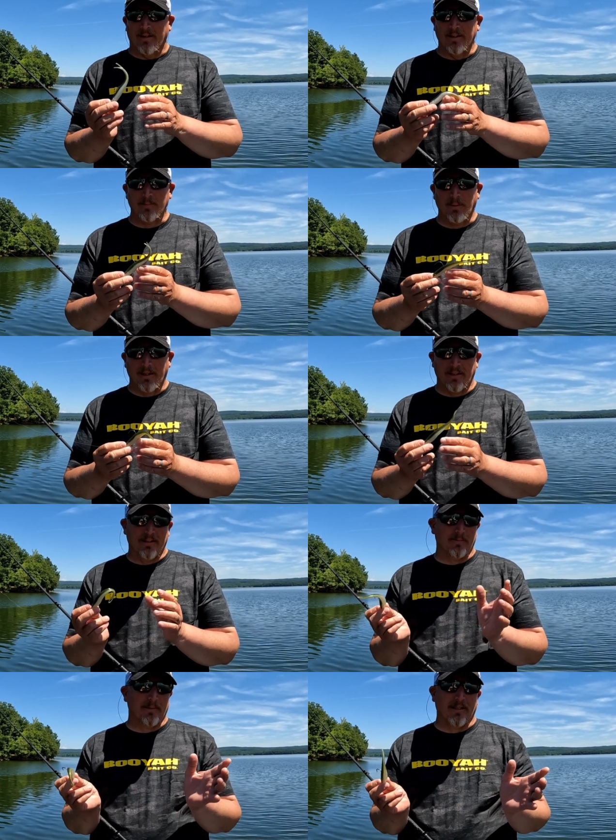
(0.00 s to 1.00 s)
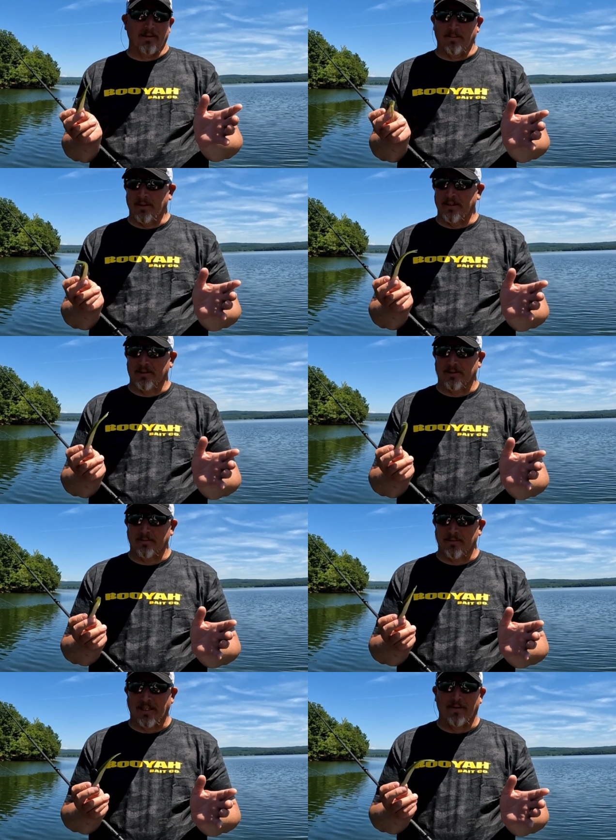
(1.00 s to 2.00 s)
This bait is
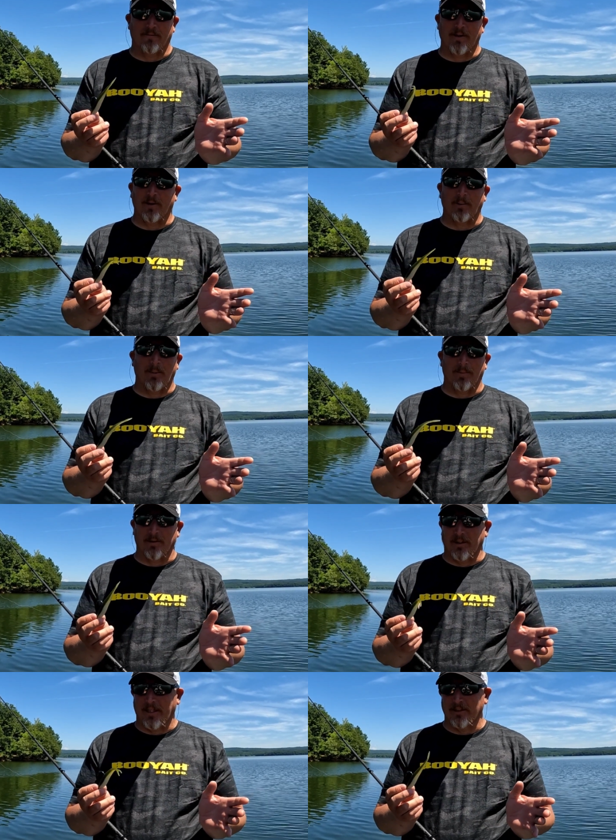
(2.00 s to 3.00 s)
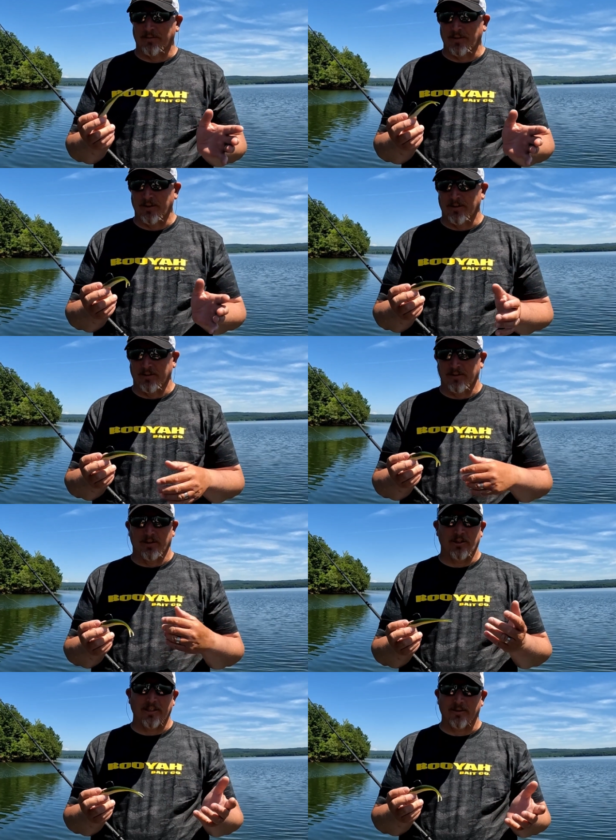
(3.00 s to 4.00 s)
got very popular the last few years
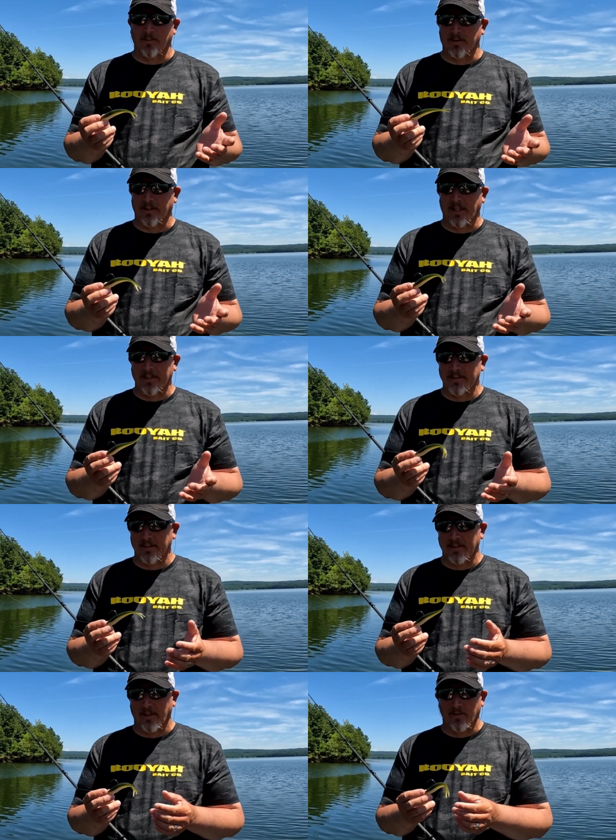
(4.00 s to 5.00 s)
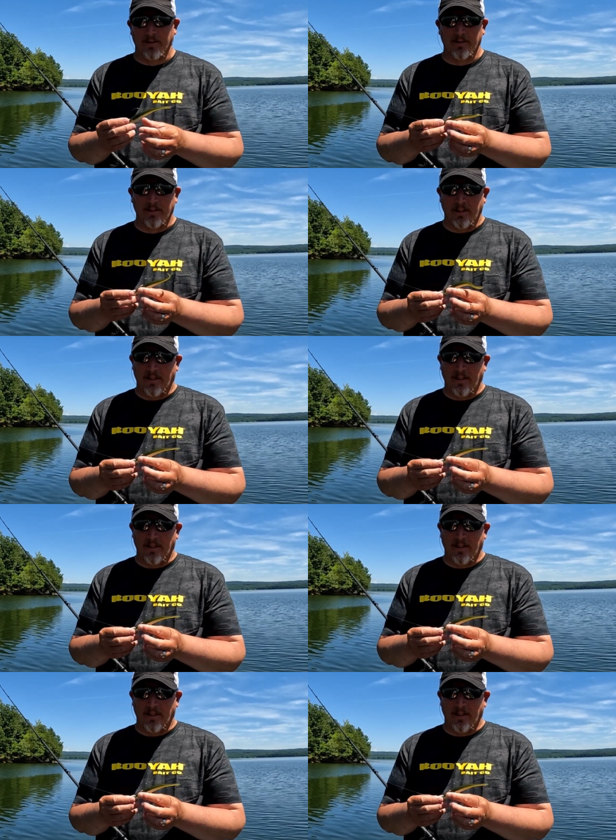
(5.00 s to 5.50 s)
since Jason won the Classic on it,